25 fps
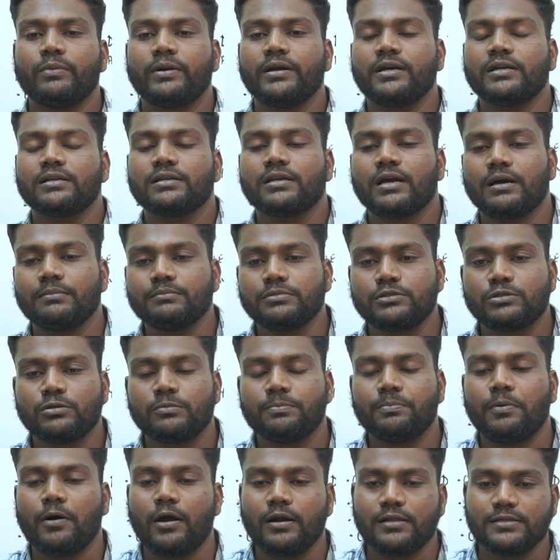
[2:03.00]
when it comes to
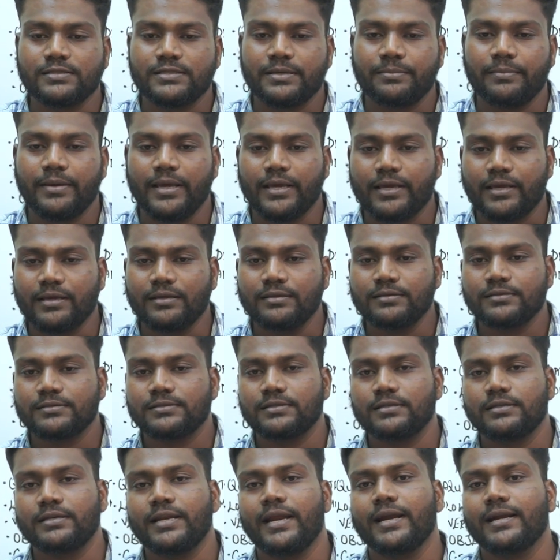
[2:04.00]
policy makings,
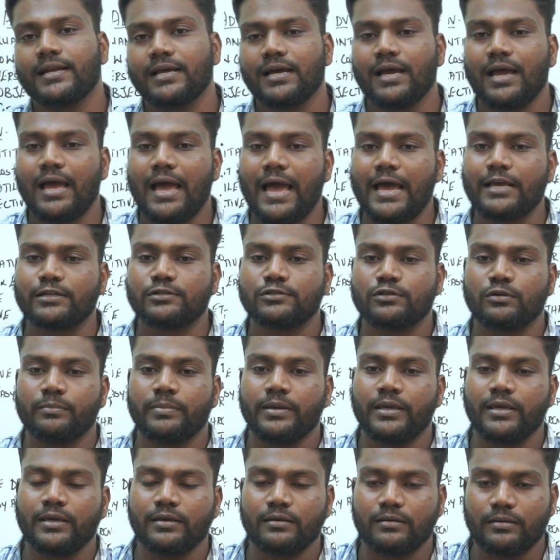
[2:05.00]
data has to
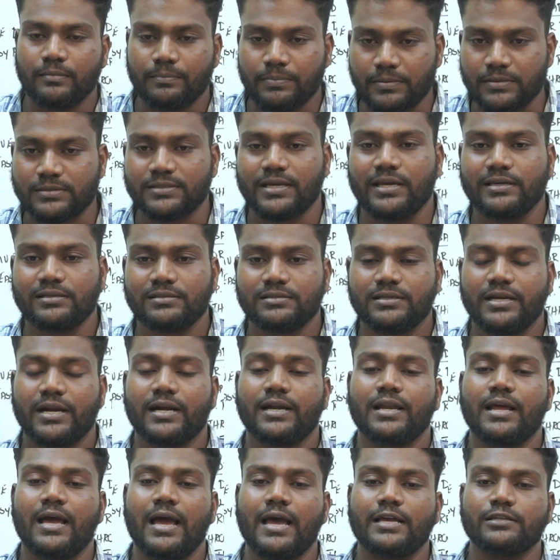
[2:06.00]
be precise,
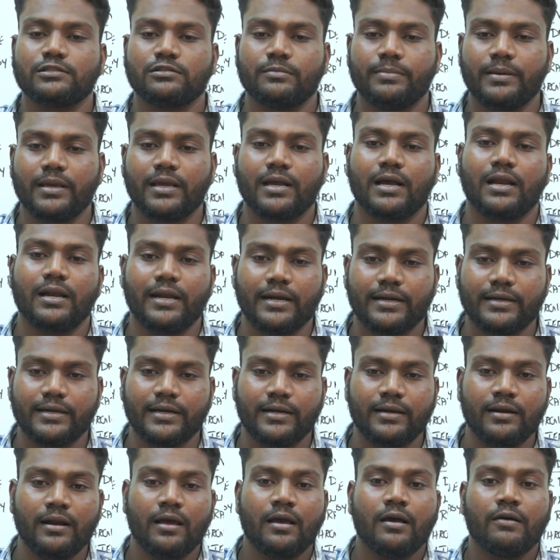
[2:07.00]
data has to be
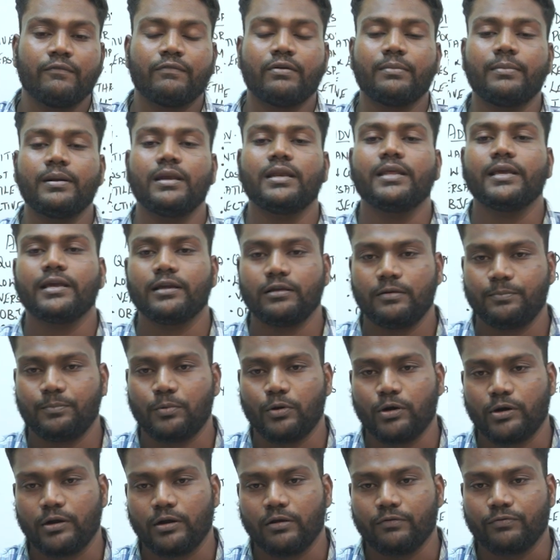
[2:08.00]
collected from a legal
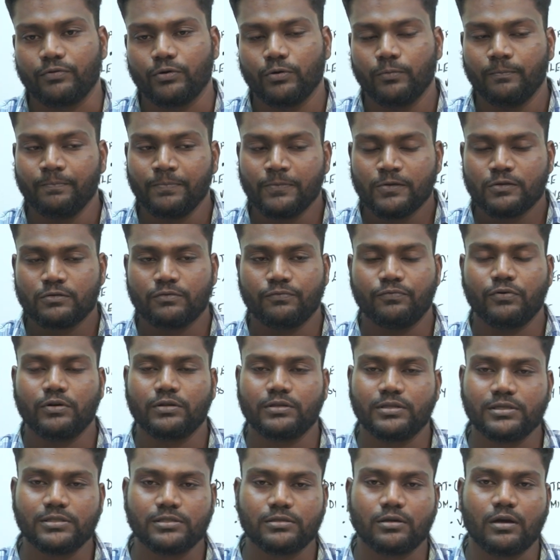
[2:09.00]
point of view. So for
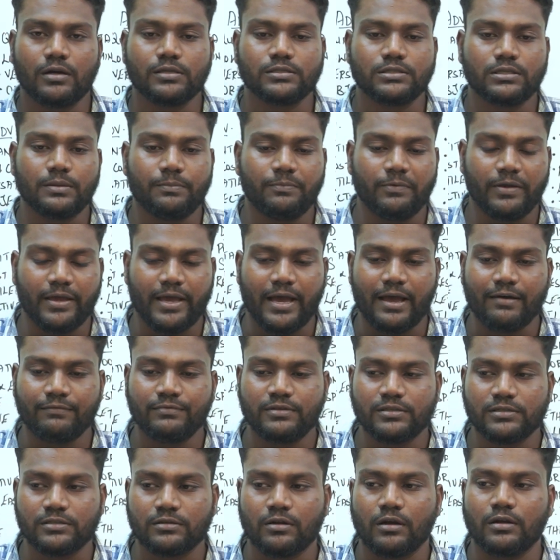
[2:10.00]
this concept, we have
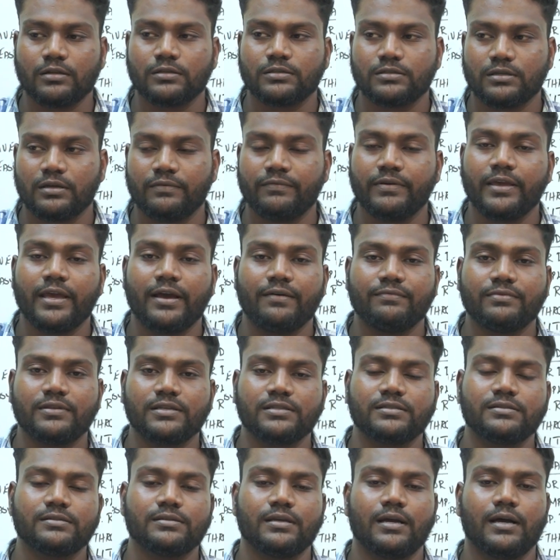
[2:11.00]
this
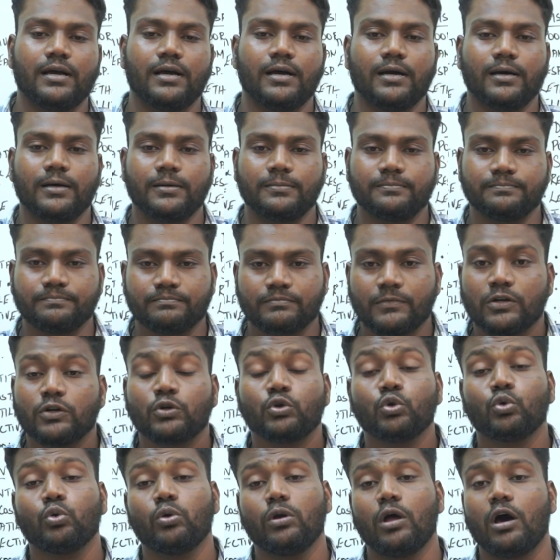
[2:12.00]

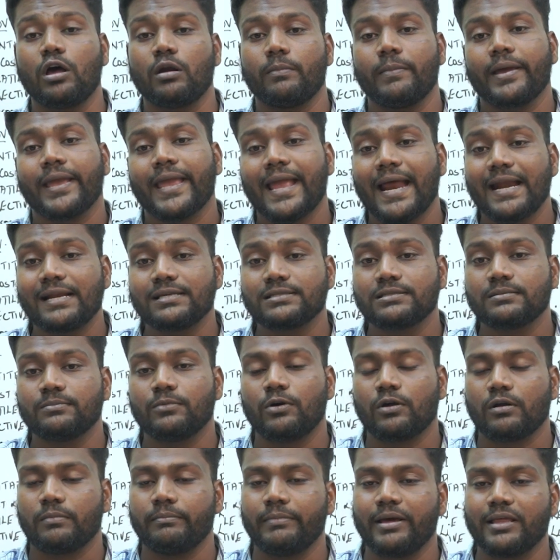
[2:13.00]
tool or mechanism
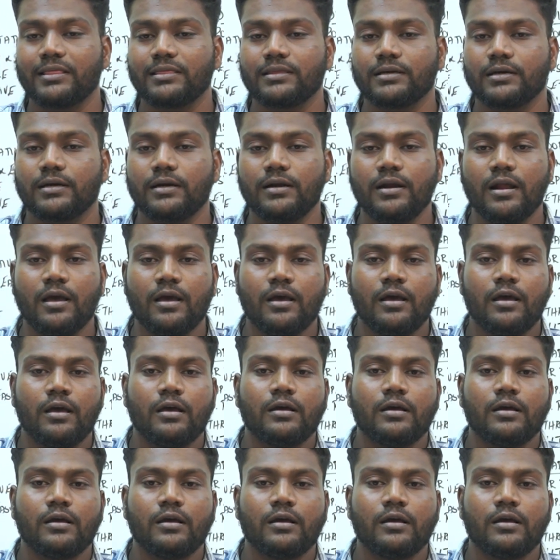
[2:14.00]
or method.